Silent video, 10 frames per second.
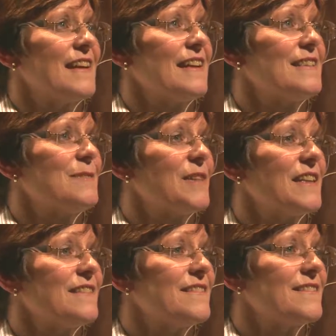it's
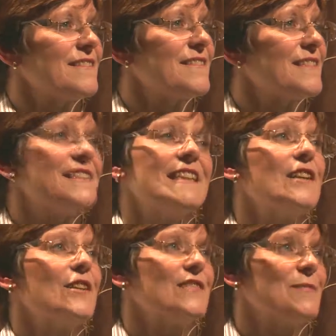been
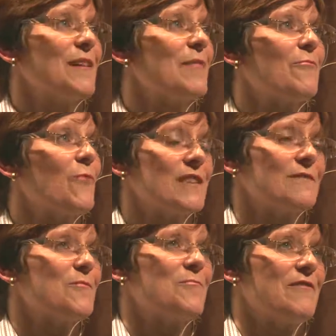continued to be a
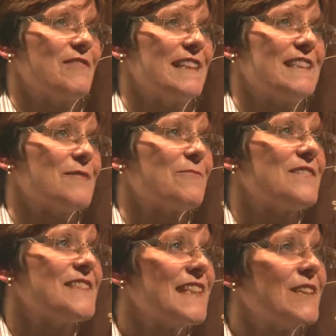wonderful privilege, and
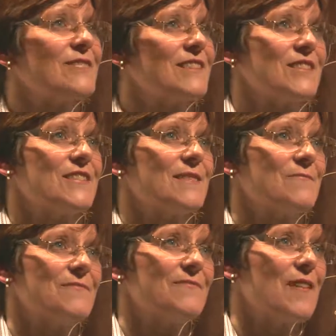we've seen God do
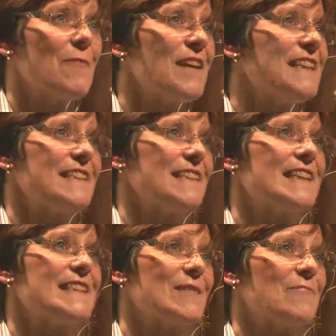some amazing
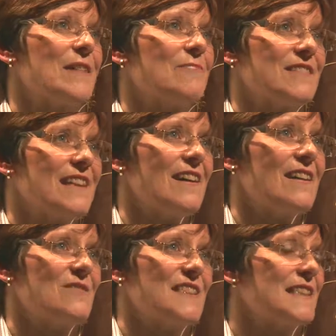things in people's
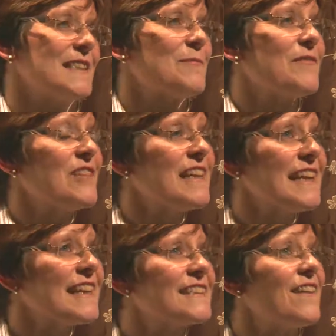lives, and it's been
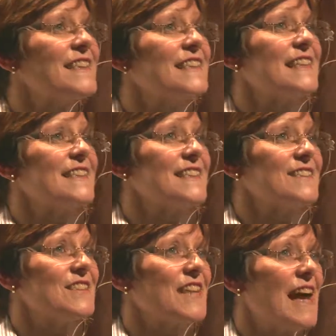really exciting
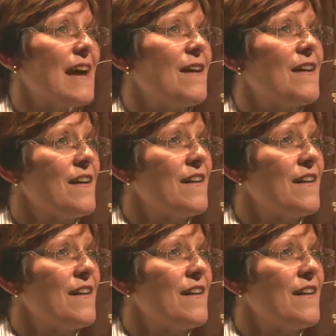to share